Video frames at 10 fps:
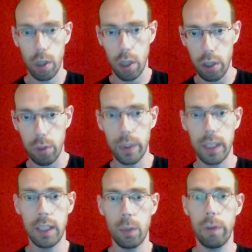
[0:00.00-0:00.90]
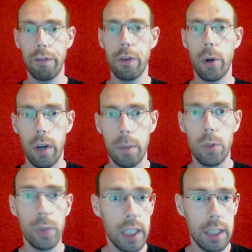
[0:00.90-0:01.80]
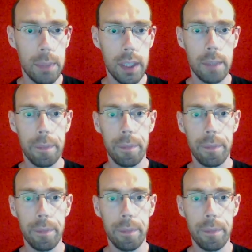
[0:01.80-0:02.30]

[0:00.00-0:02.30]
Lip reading: countries with corrupt regimes.